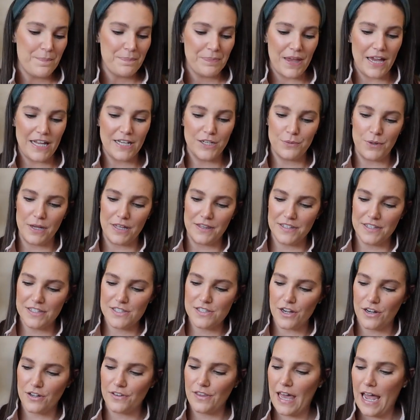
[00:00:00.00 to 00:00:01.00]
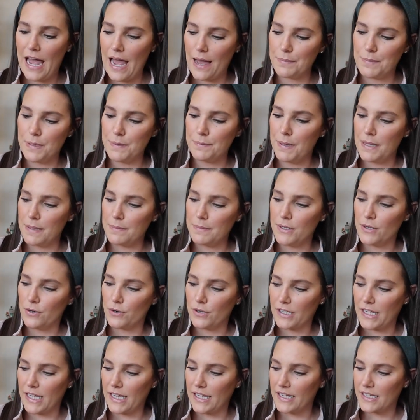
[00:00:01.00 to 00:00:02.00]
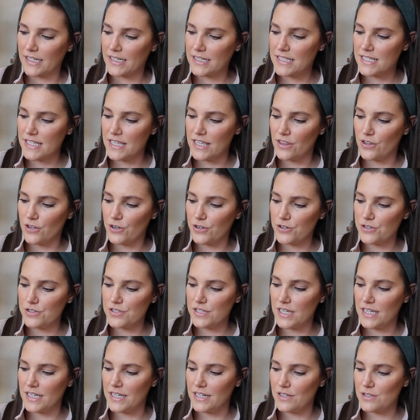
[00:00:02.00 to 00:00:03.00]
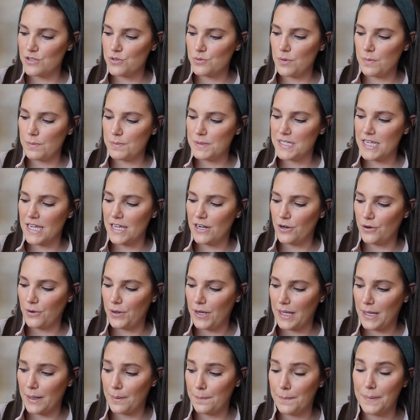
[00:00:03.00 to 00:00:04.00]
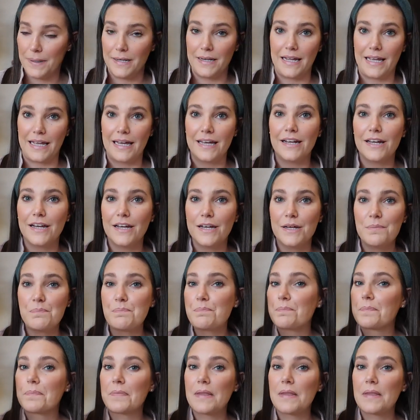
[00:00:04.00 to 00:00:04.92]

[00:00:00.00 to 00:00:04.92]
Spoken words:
Anyway, these are the Happy Baby Organic Teethers in sweet potato and banana.